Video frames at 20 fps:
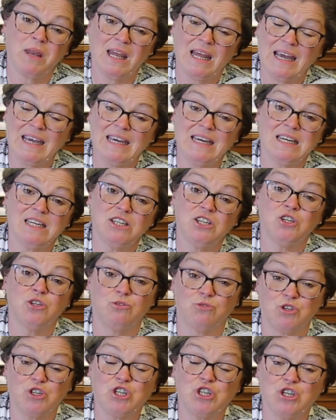plan
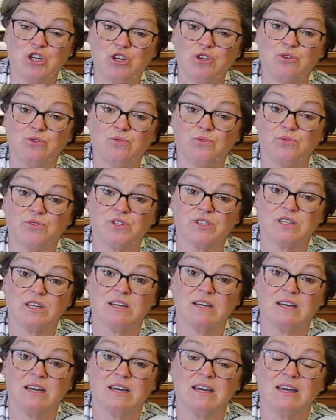you choose,
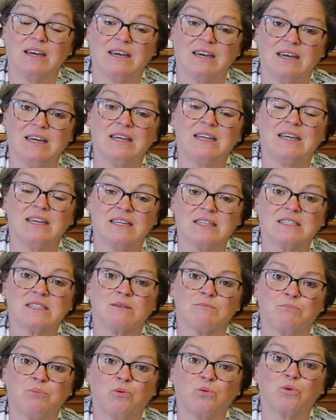it is
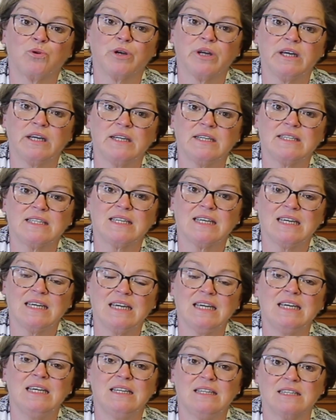important to
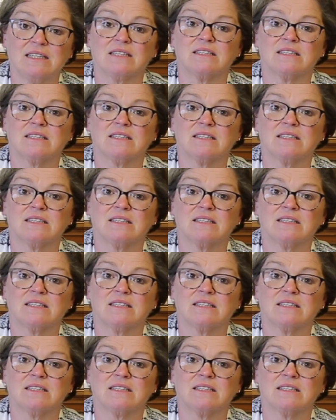eat